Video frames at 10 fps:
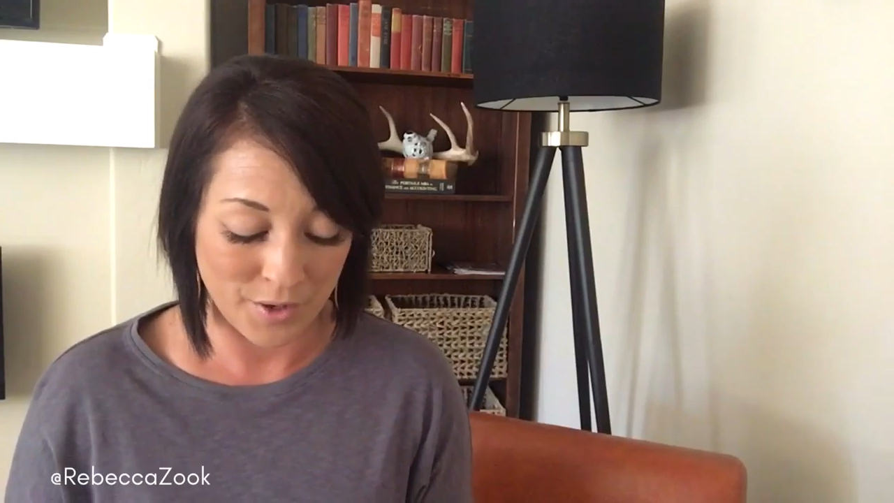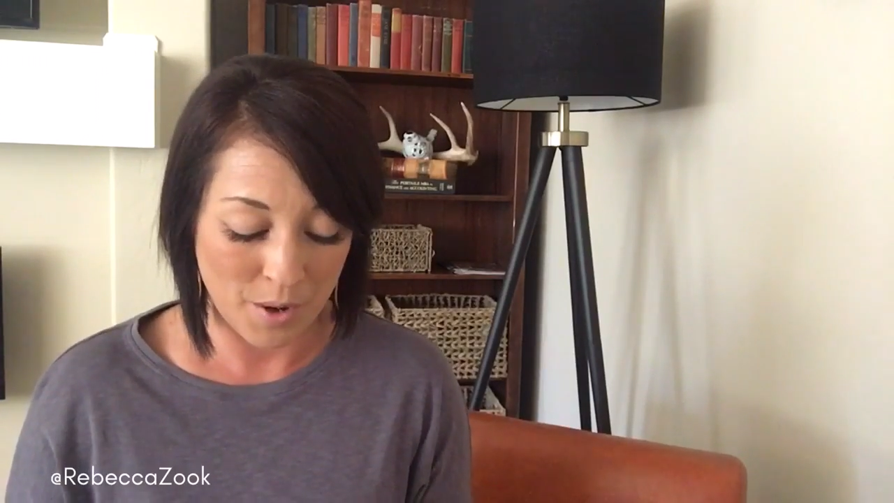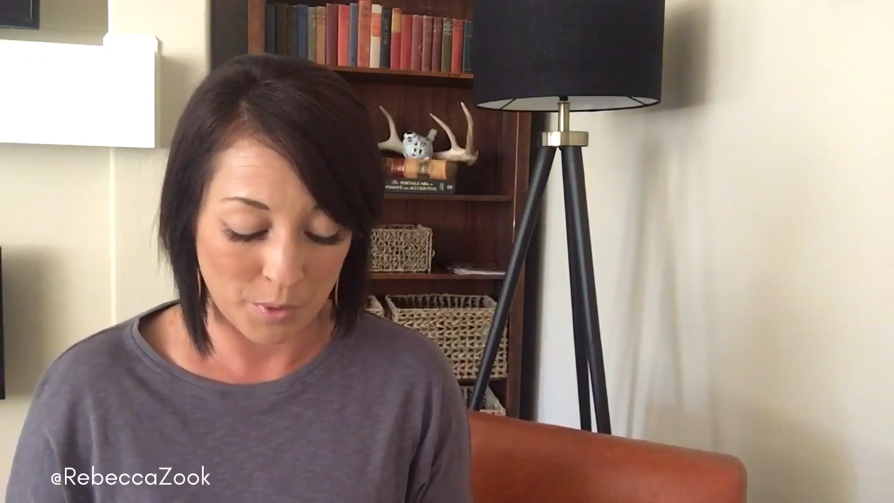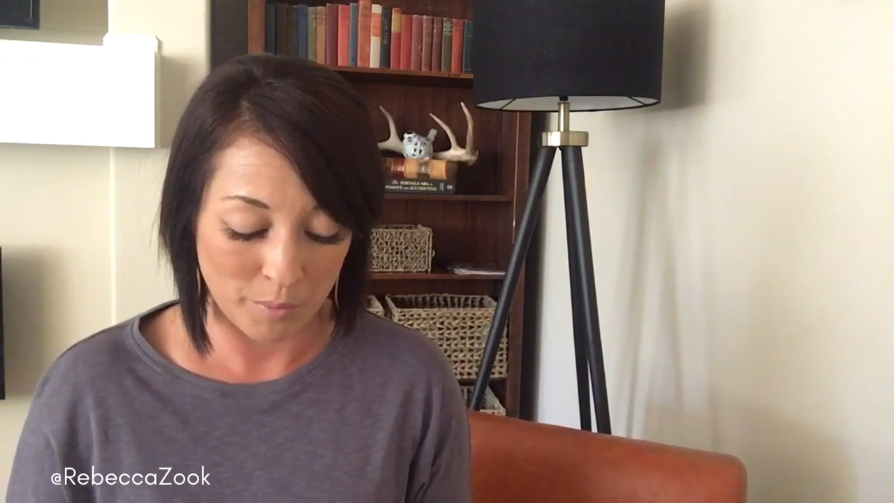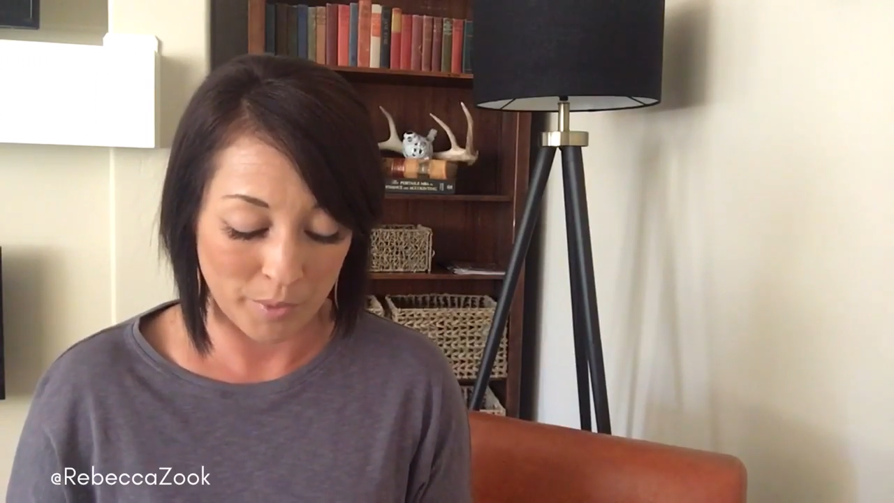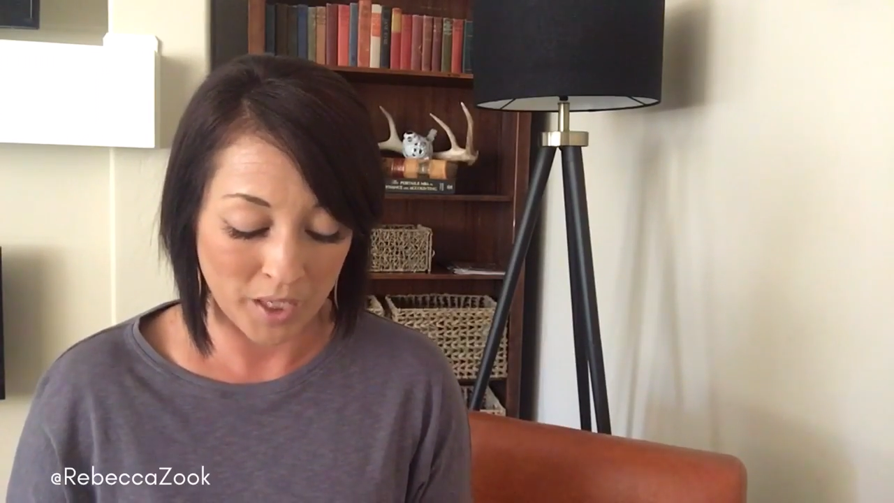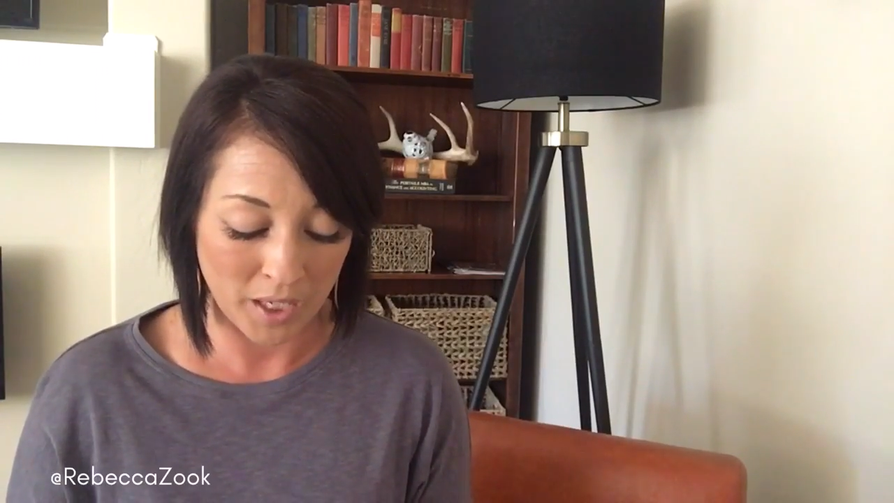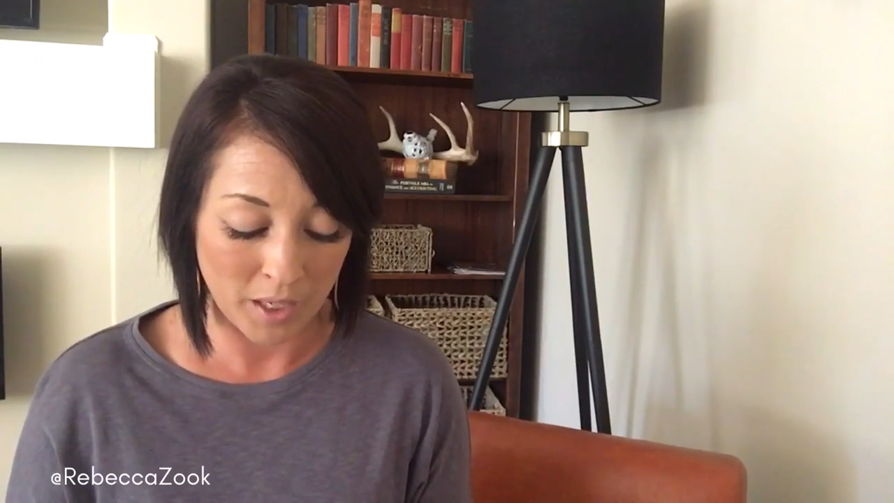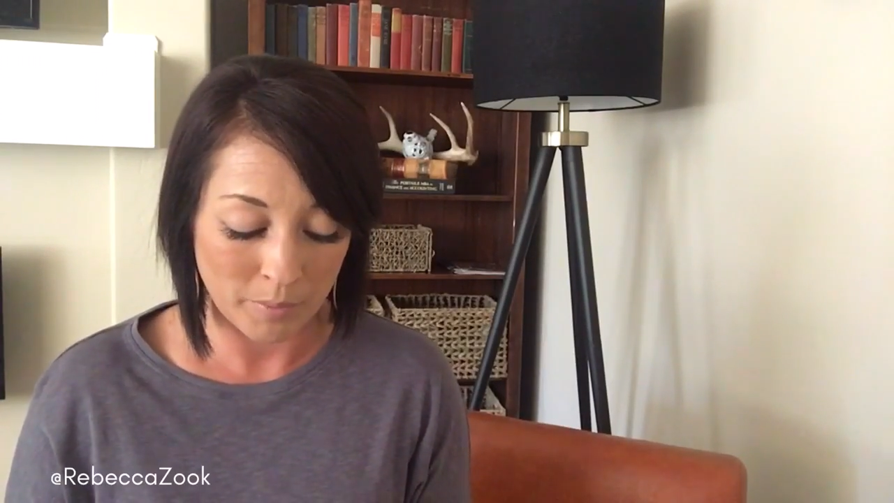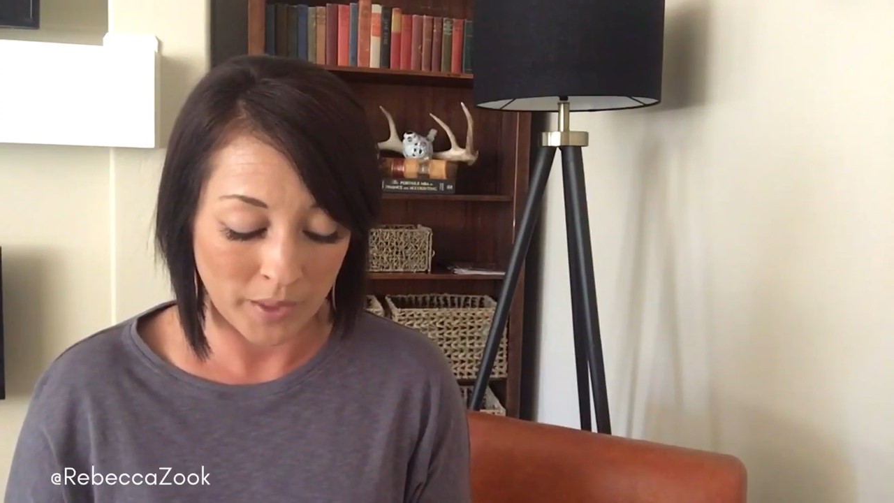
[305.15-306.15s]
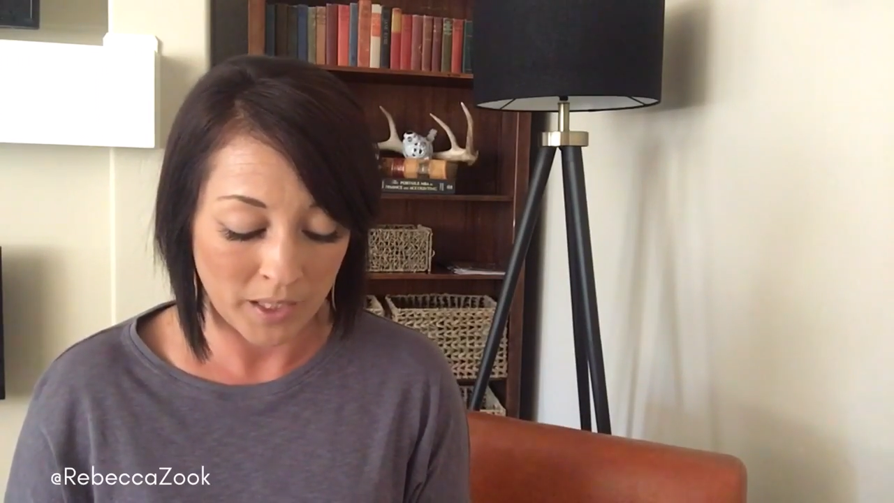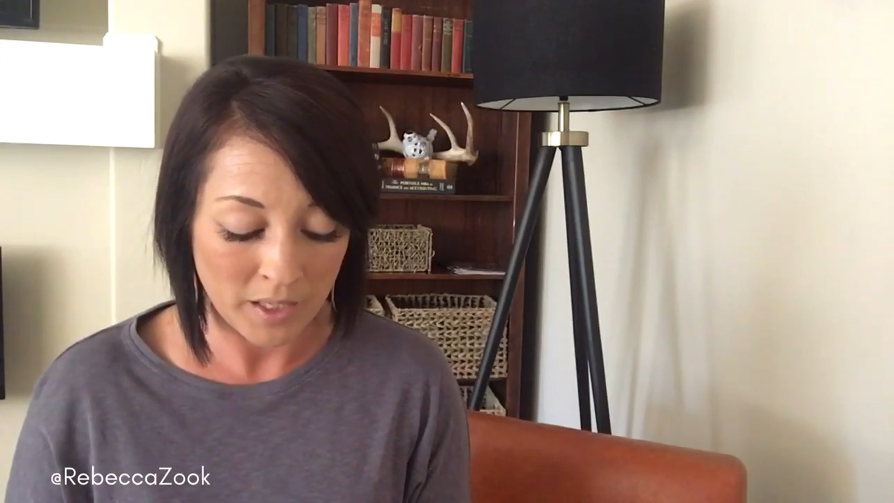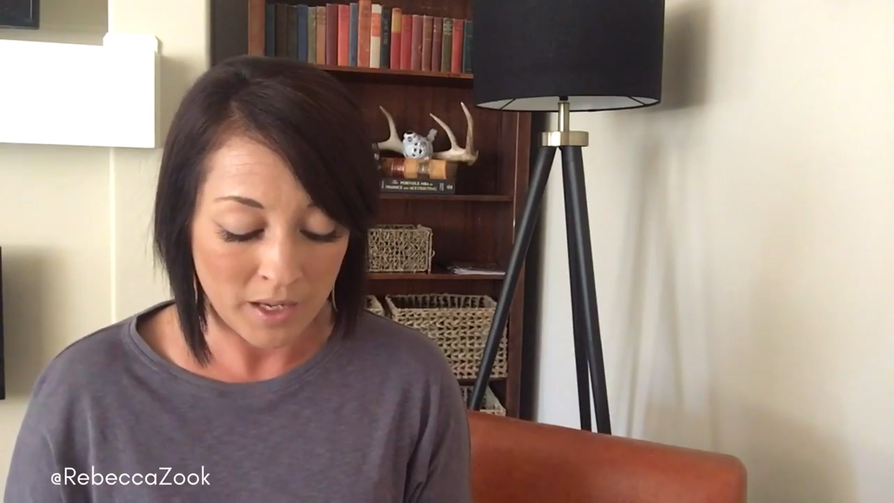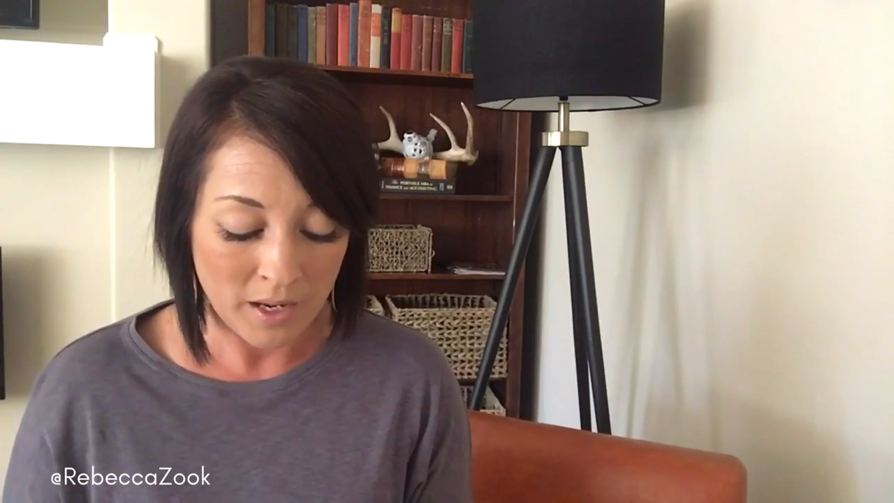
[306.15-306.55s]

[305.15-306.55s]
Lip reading: network marketing company.